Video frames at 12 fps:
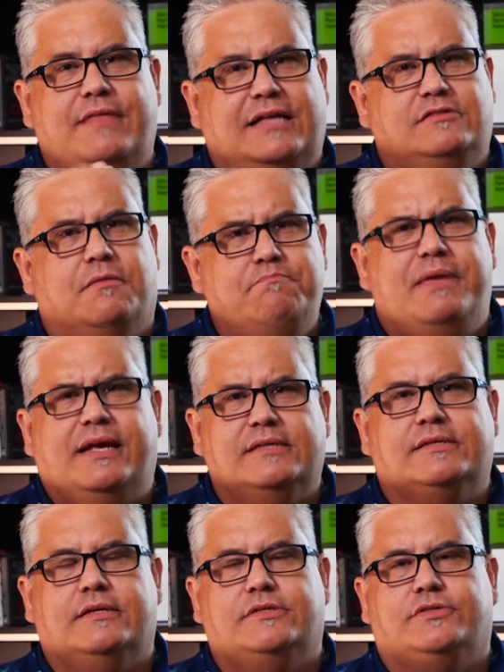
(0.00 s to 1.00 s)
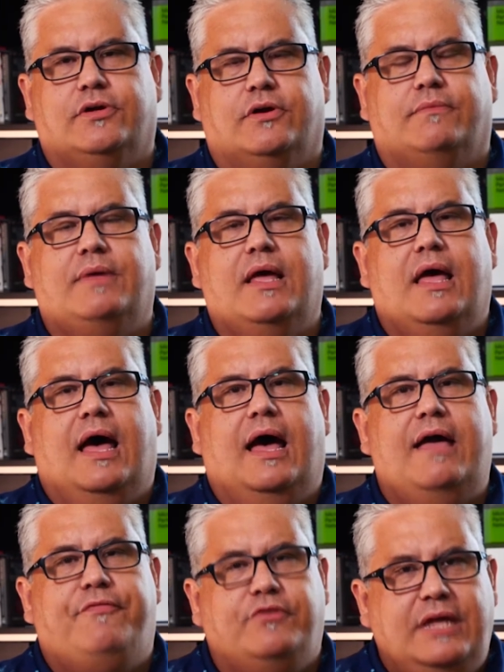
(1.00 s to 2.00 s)
and that's our biggest concern.
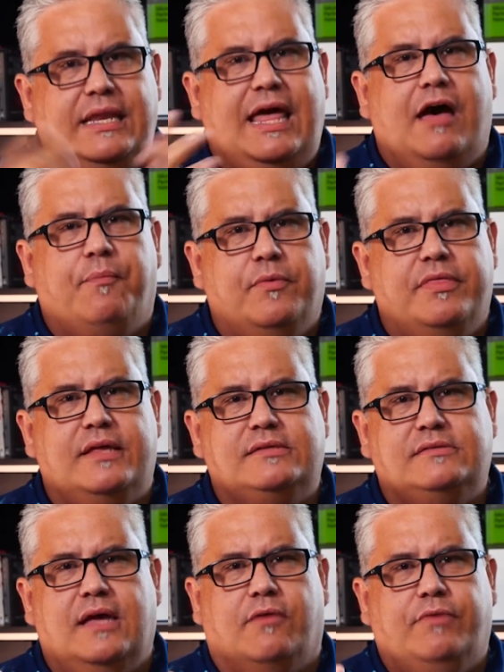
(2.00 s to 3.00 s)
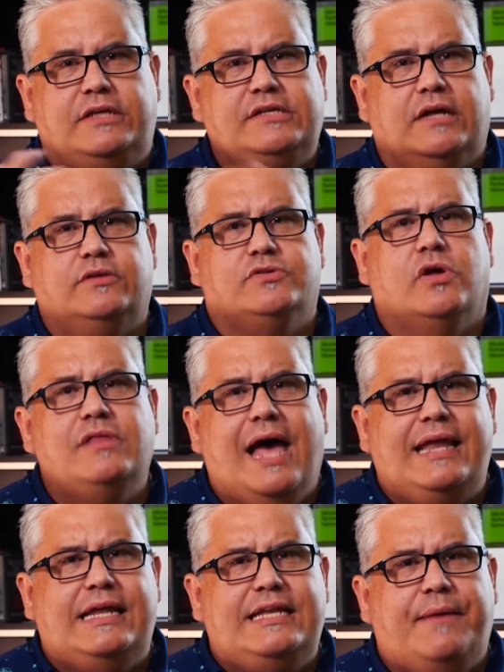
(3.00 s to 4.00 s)
If you need help with this, reach out to us
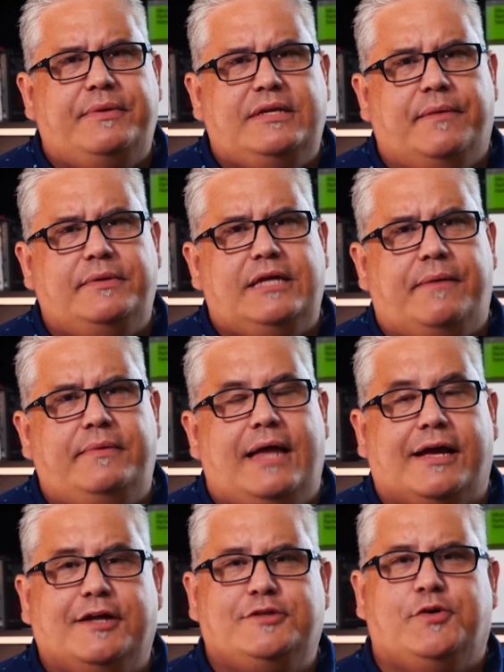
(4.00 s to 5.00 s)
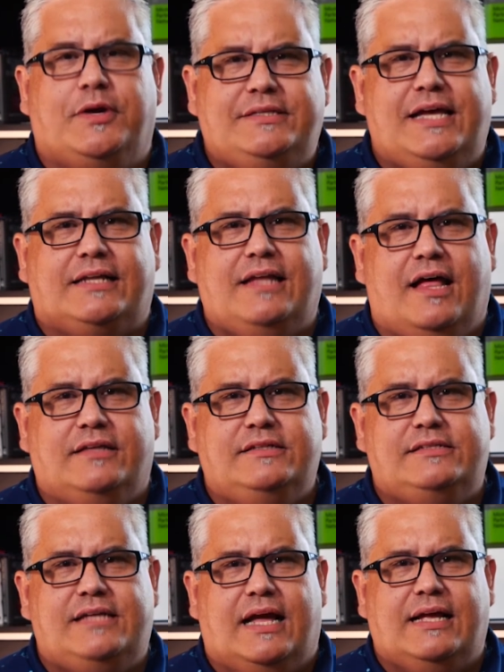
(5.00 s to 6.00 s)
online at
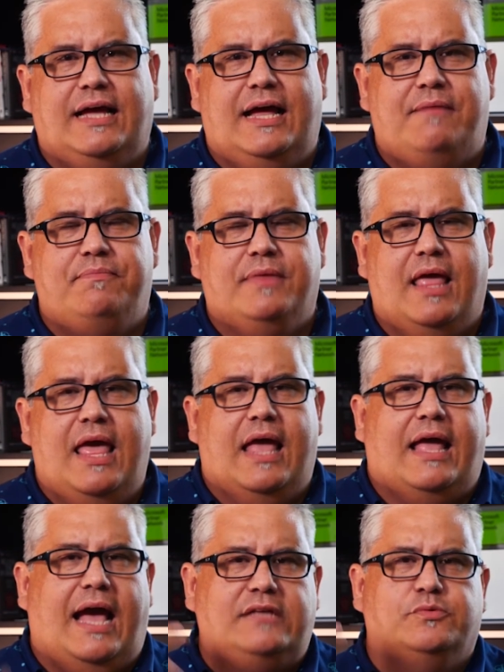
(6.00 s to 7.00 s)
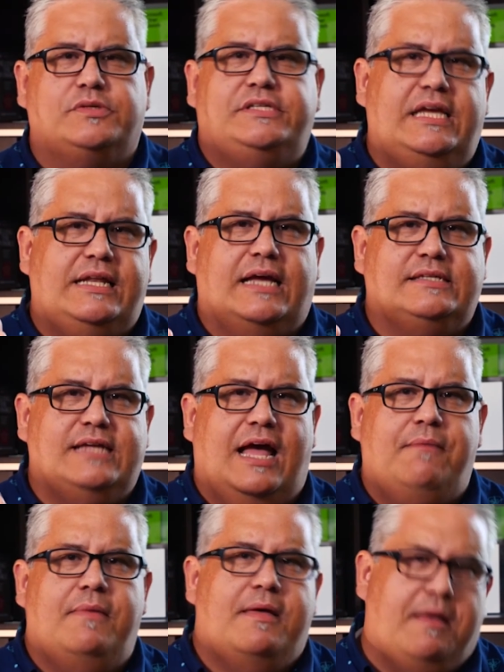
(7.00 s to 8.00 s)
www.katori-technologies.com. Guys, we'll see you next
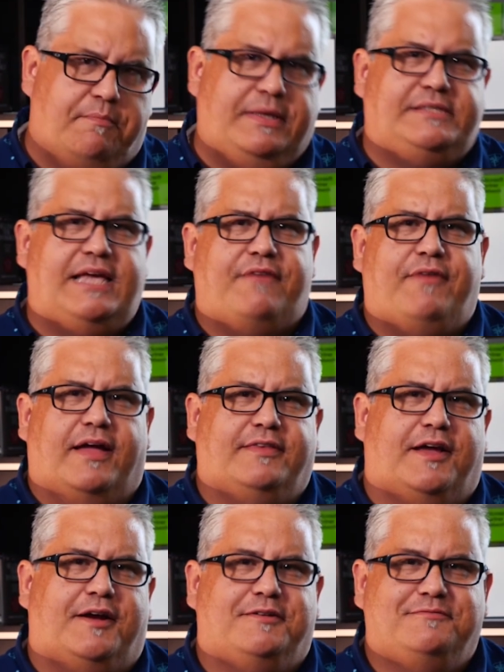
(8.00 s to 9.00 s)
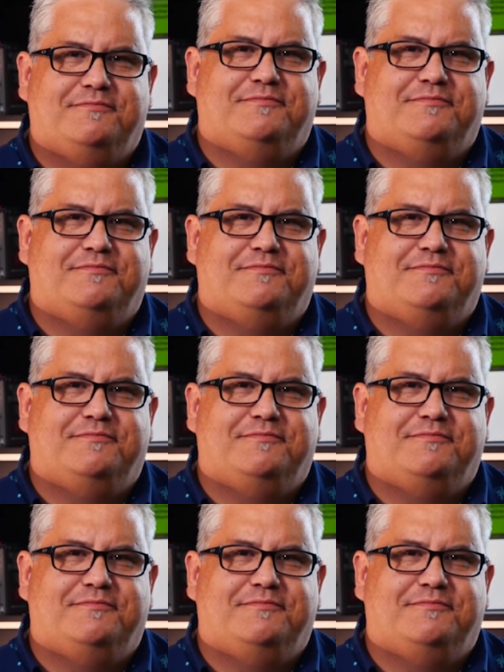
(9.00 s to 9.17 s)
time, and be safe out there.